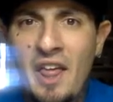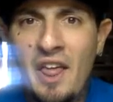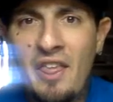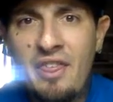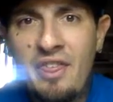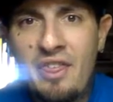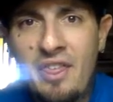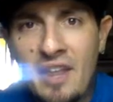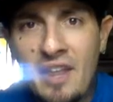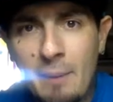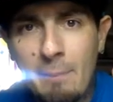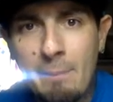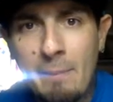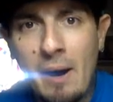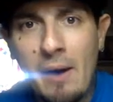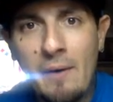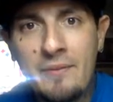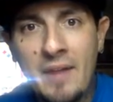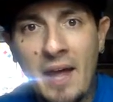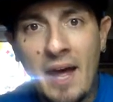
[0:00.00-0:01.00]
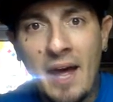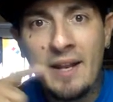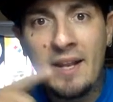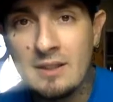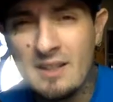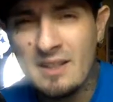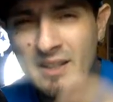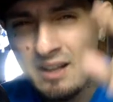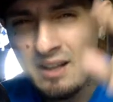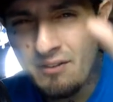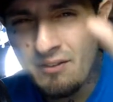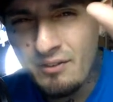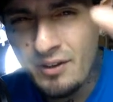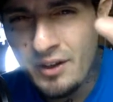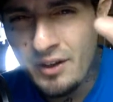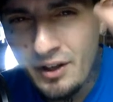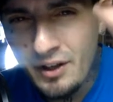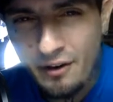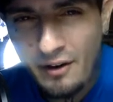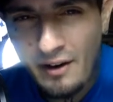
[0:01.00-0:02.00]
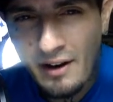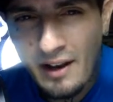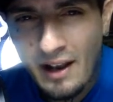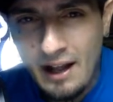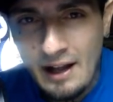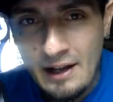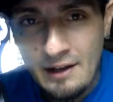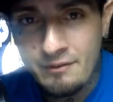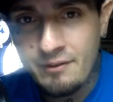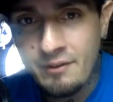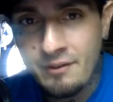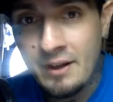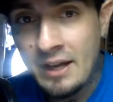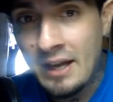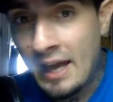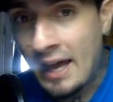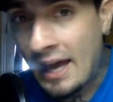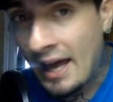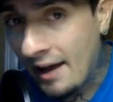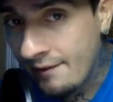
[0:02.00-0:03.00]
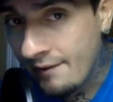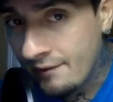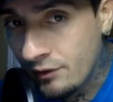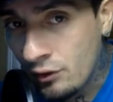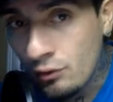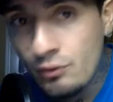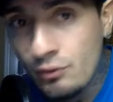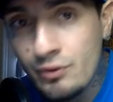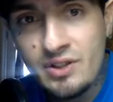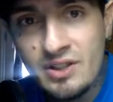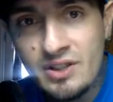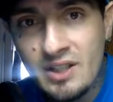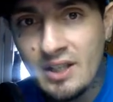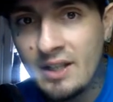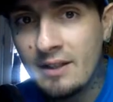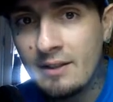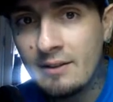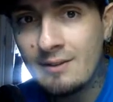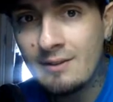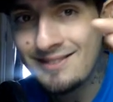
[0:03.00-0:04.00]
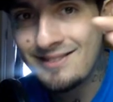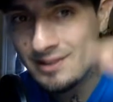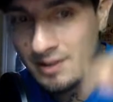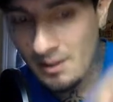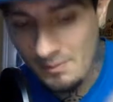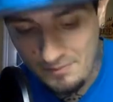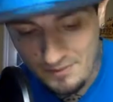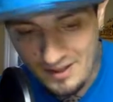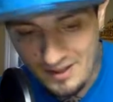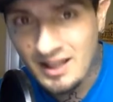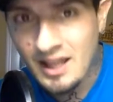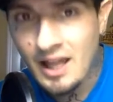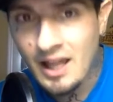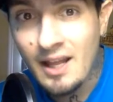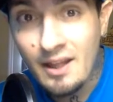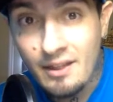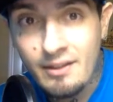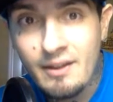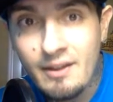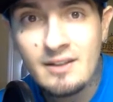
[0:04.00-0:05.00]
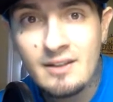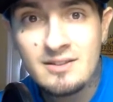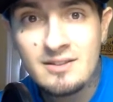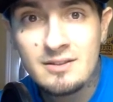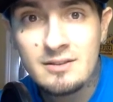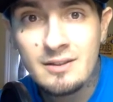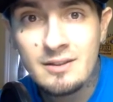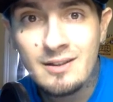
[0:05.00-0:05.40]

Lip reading: Think about that. Never in your life have you seen something like this?